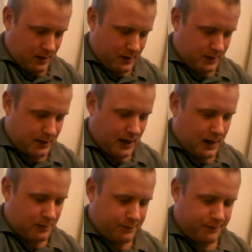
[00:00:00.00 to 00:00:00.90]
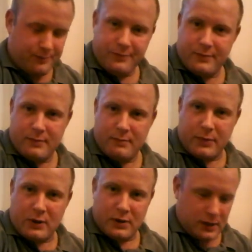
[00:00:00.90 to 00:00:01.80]
and sat up
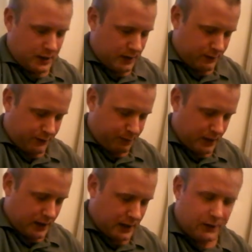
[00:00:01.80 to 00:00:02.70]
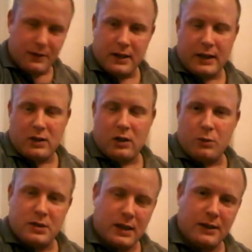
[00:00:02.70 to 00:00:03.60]
because he didn't believe lead core
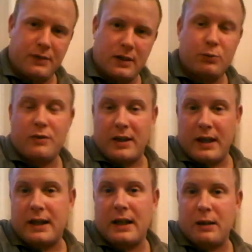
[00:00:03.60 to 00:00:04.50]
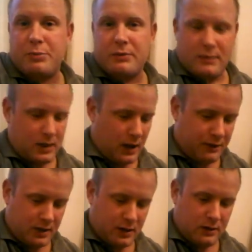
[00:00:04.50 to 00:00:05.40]
was safe enough with a lead clip
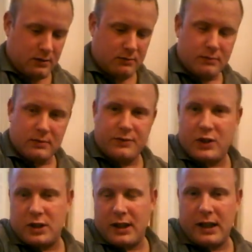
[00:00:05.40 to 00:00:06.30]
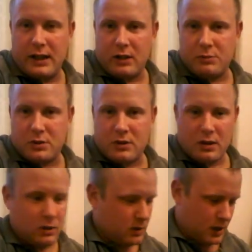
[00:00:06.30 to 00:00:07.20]
other than fishing it helicopter
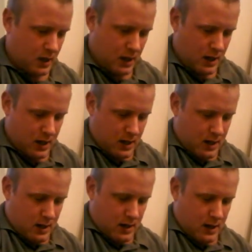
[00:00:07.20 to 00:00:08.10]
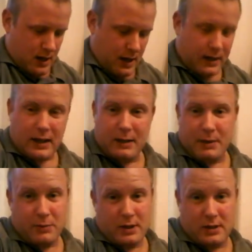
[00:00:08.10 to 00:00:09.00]
style, and came
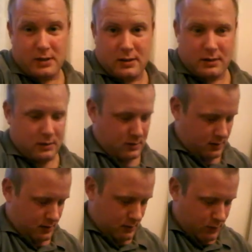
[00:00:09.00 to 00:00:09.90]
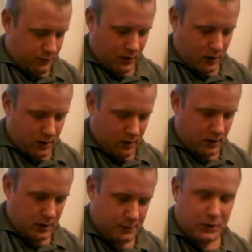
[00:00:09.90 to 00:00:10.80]
up with this.
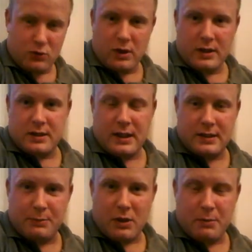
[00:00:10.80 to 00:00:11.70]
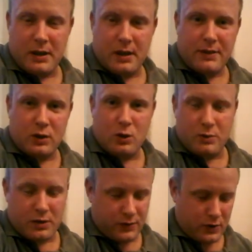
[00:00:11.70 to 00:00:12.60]
It's been tried and tested by me. I've had
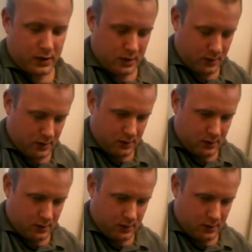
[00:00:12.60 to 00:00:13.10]
numerous fish in it